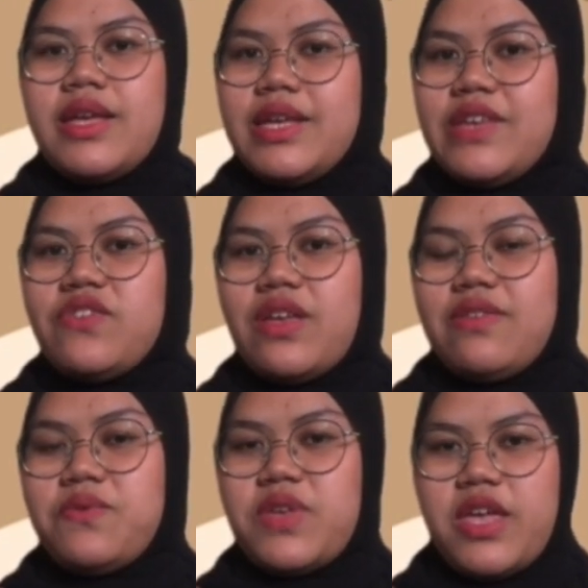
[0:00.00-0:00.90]
Each
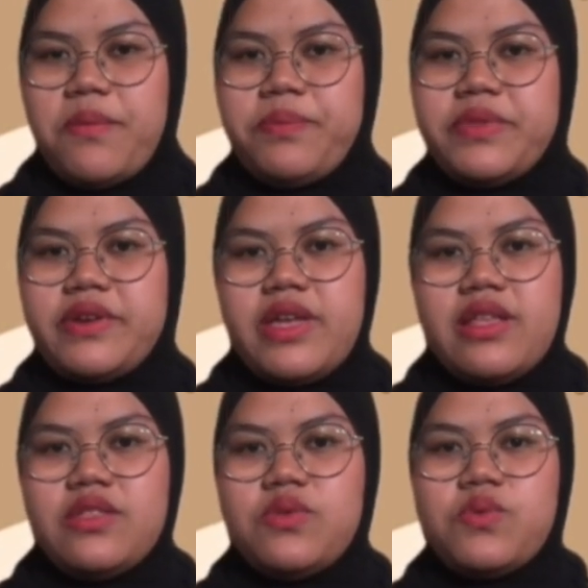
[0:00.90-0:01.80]
SVM
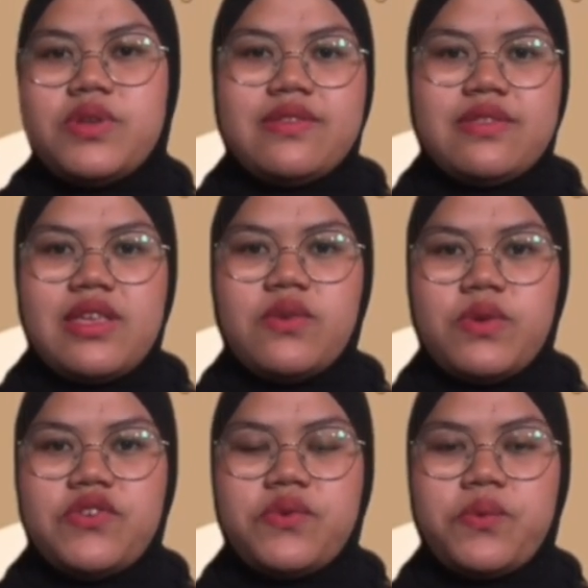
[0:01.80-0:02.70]
trained to
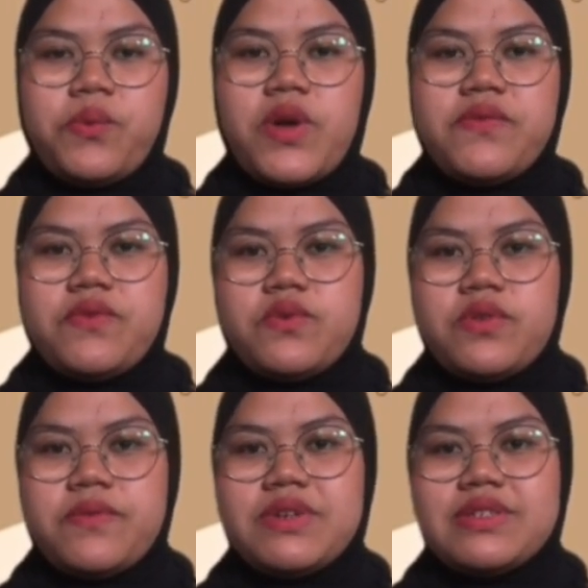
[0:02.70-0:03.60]
distinguish one
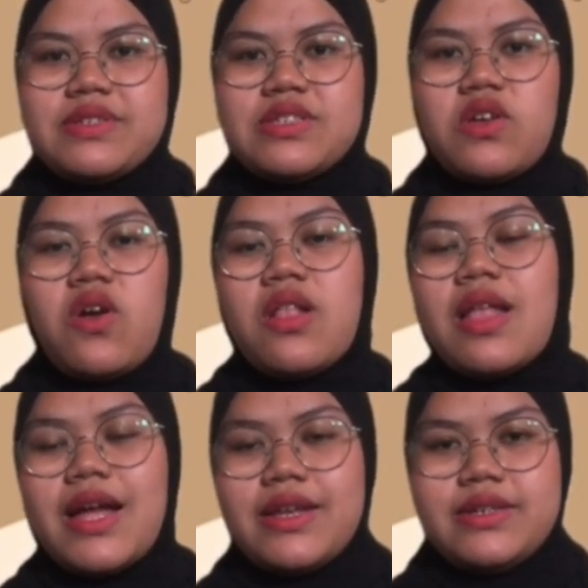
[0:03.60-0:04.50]
fluid versus
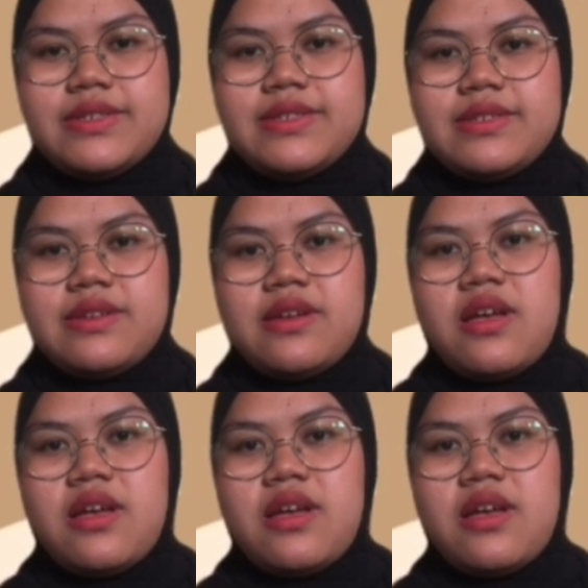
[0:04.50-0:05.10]
all others.